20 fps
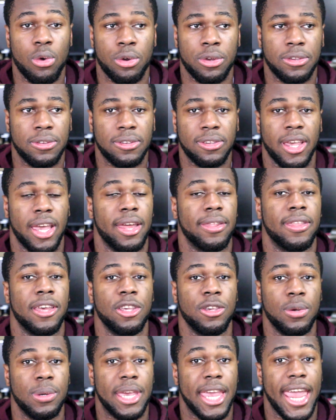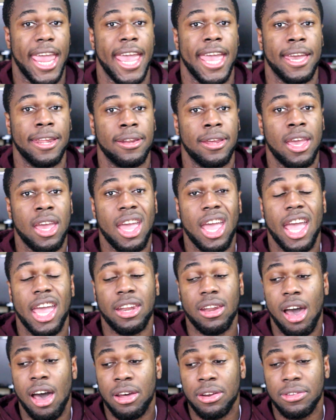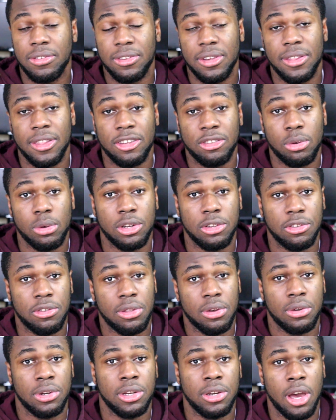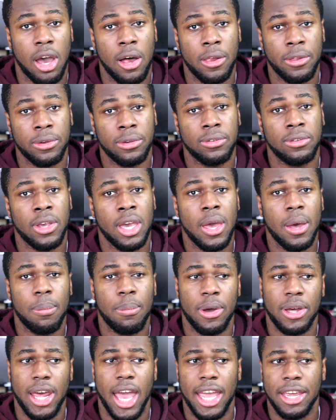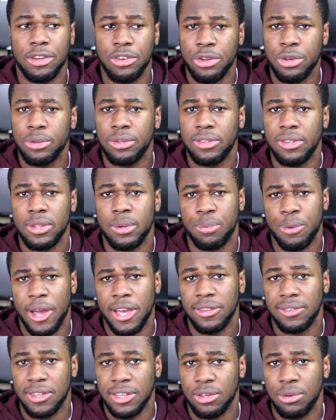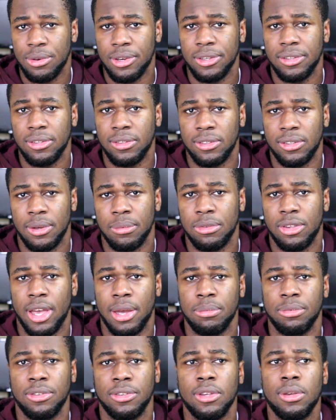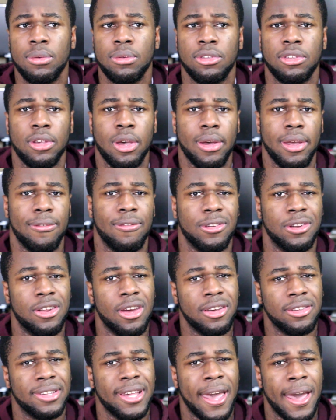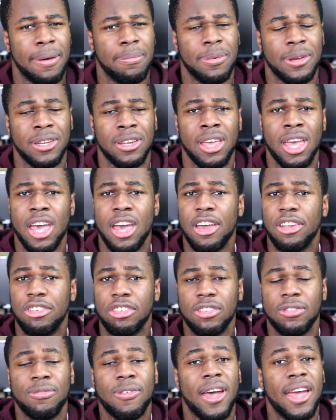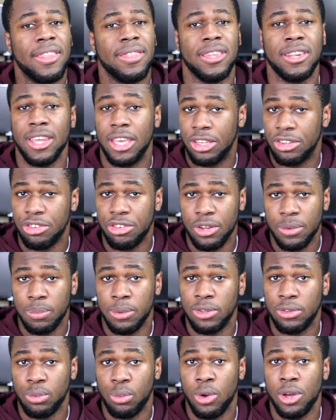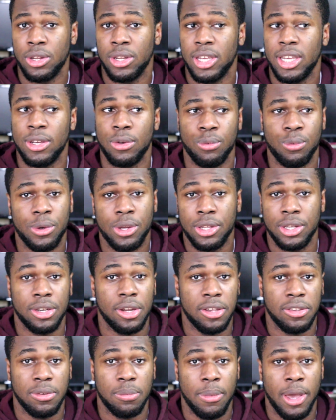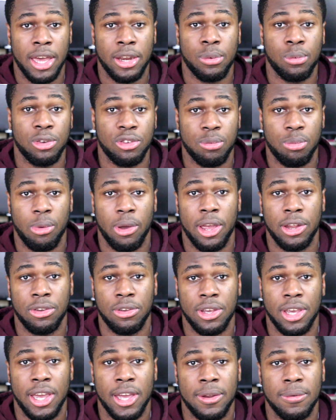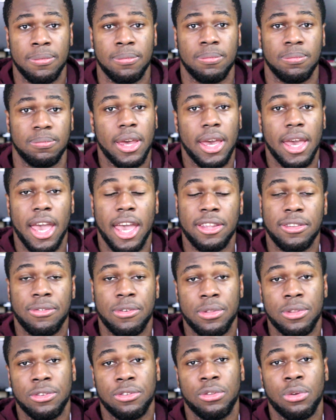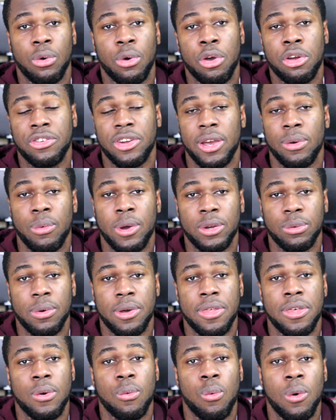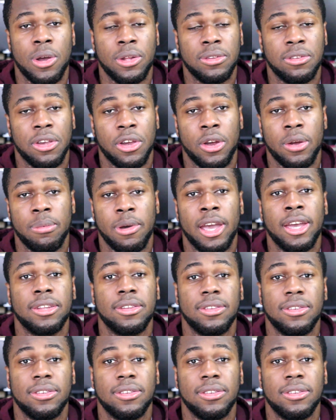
or set that you can. And honestly, this one is $30, but I do see the price increasing sometime soon. So if it does happen, just find the next cheapest one. It really doesn't matter which brand you get. As for the storage, I went with 1TB